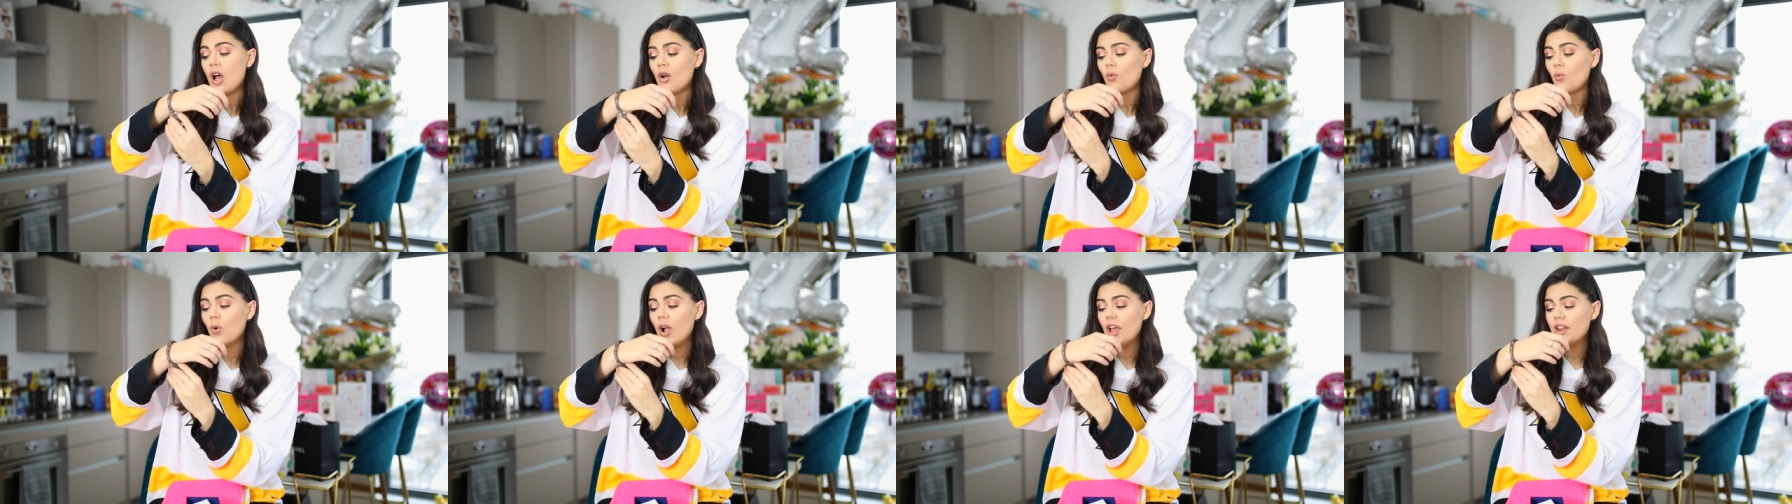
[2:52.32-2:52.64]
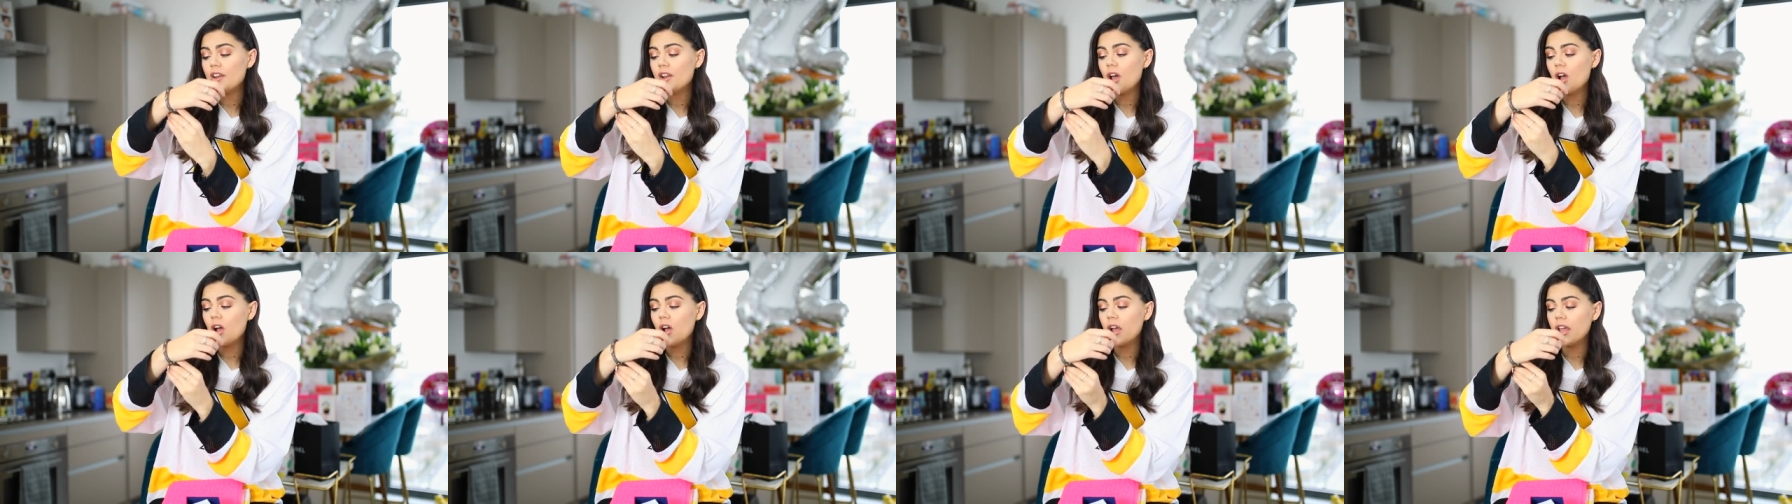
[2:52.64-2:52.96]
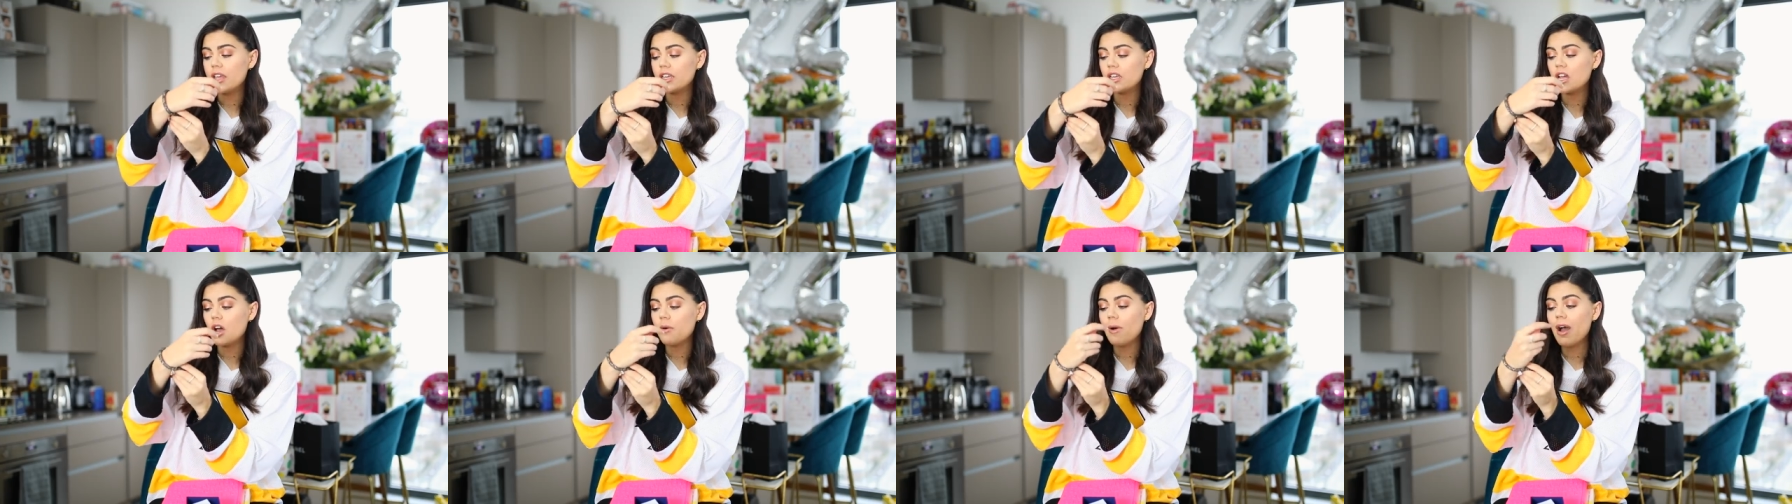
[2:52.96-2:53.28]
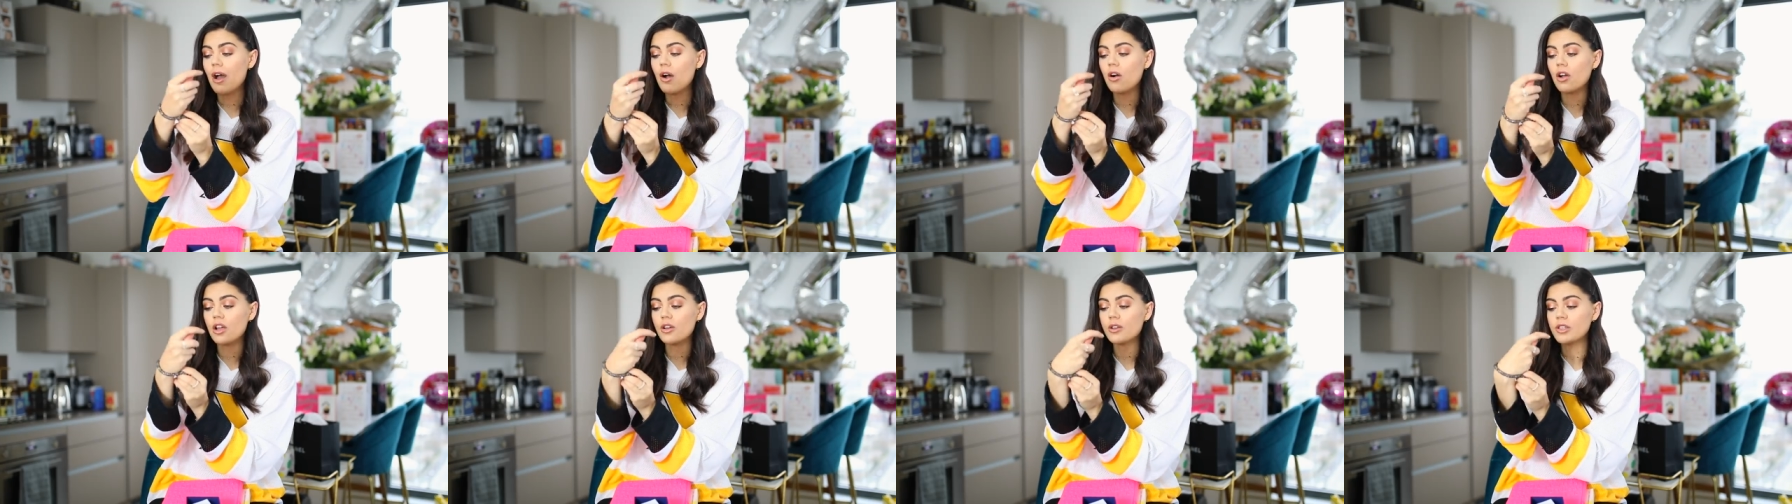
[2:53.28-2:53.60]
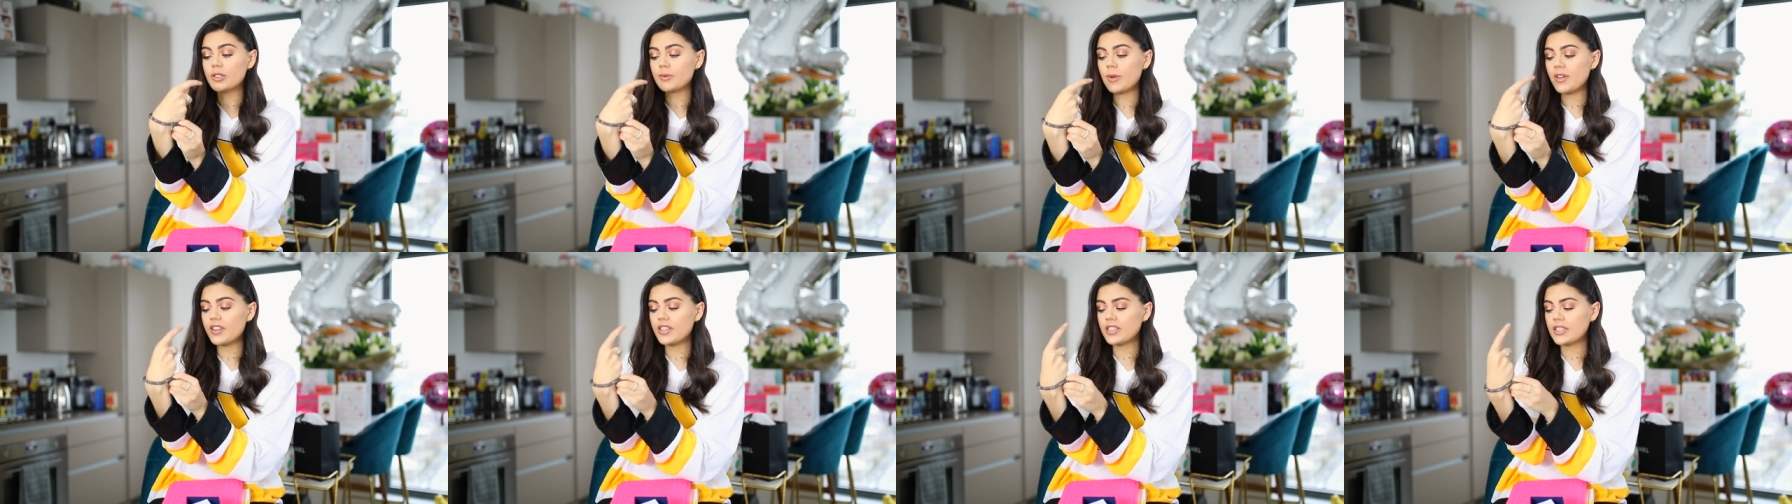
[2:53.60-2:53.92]
when I go out, I
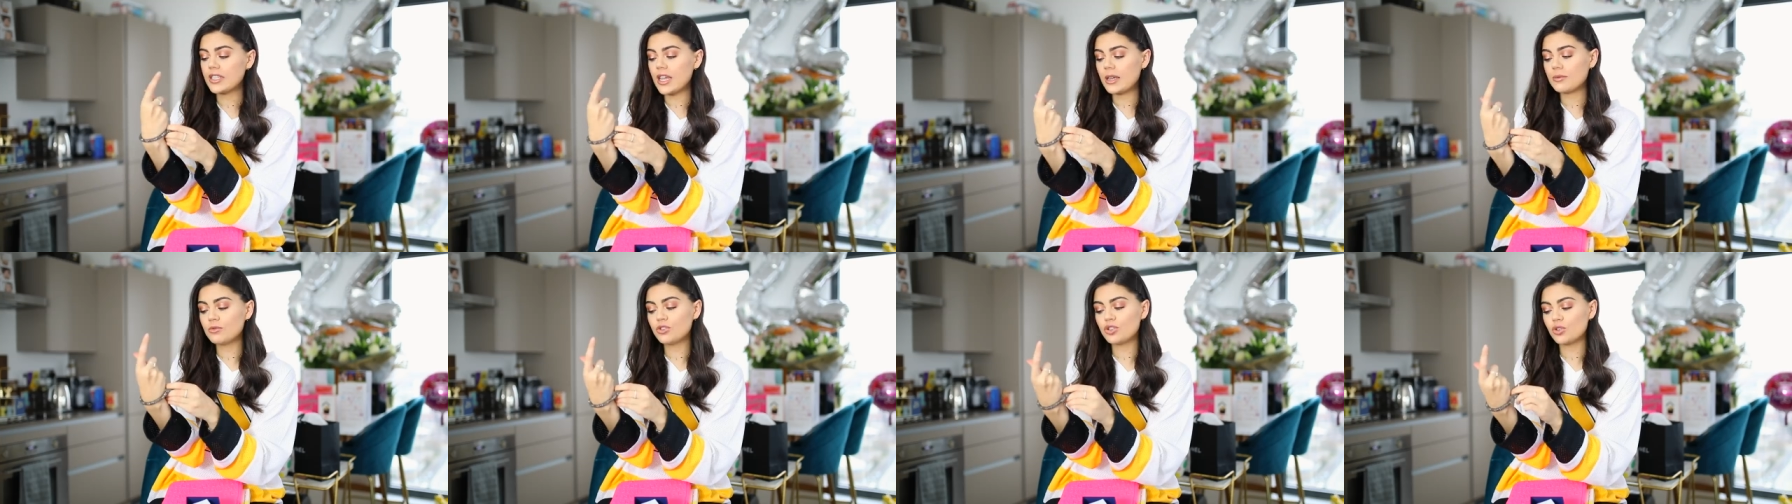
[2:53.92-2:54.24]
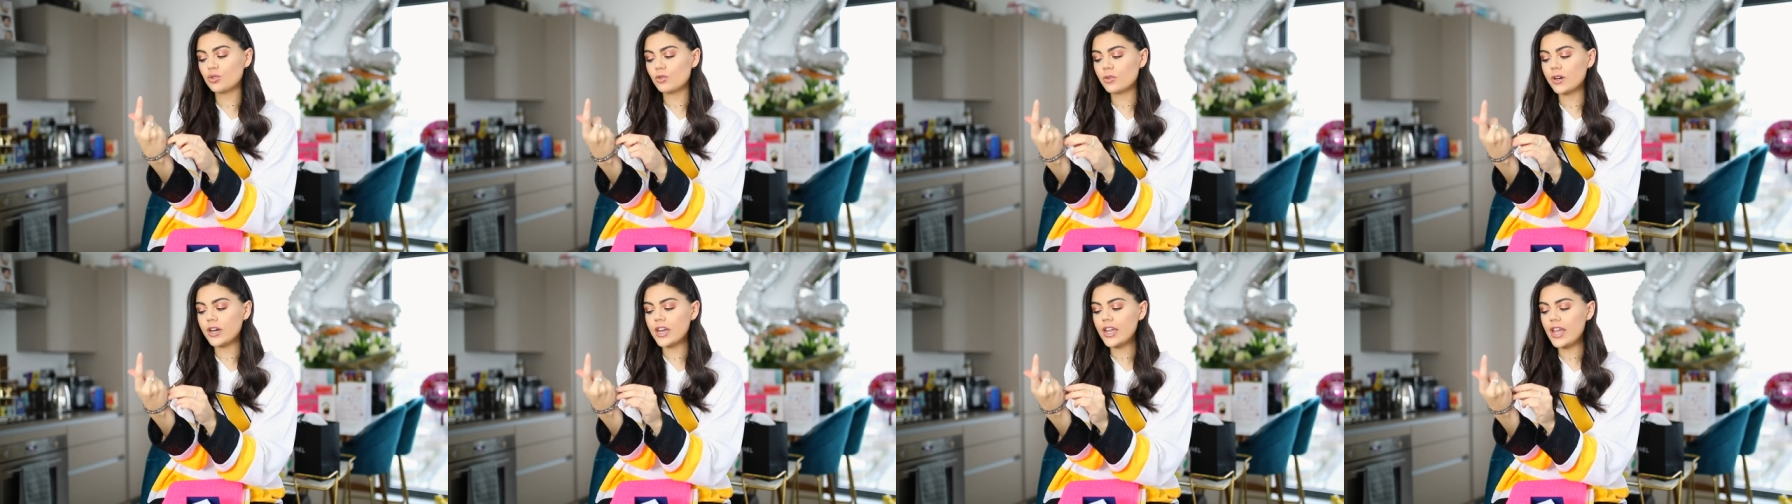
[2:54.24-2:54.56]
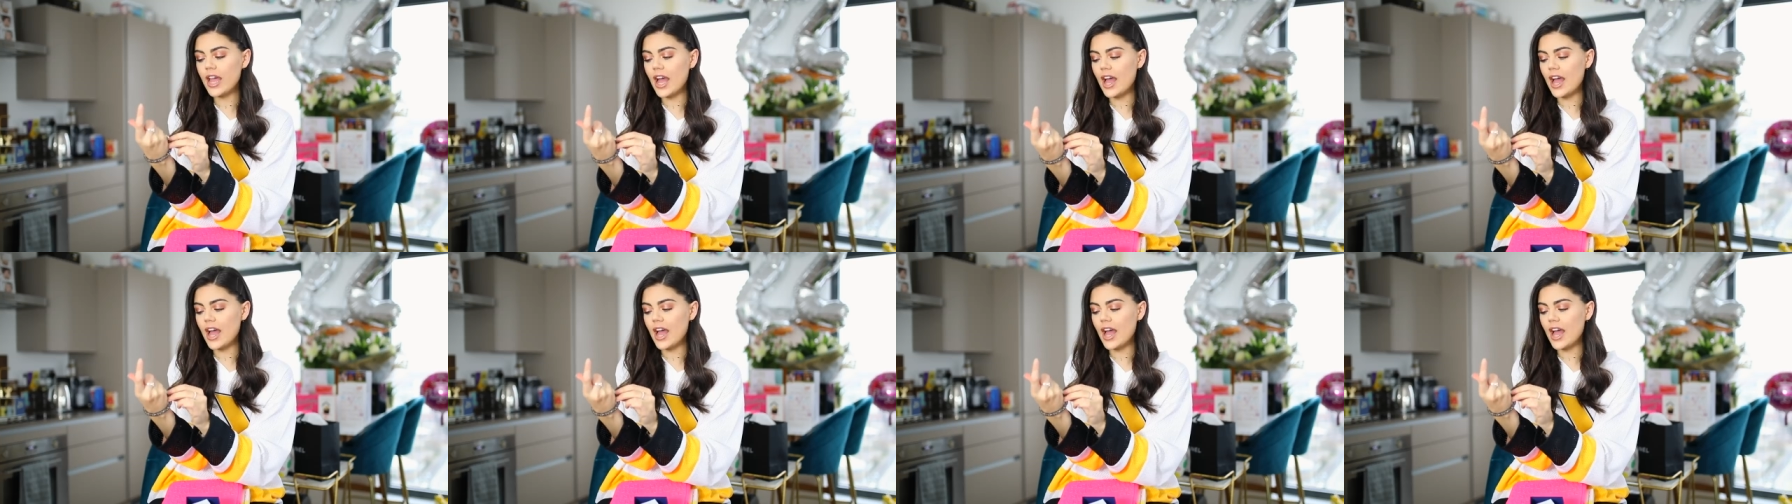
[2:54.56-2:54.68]
always wear the same jewelry,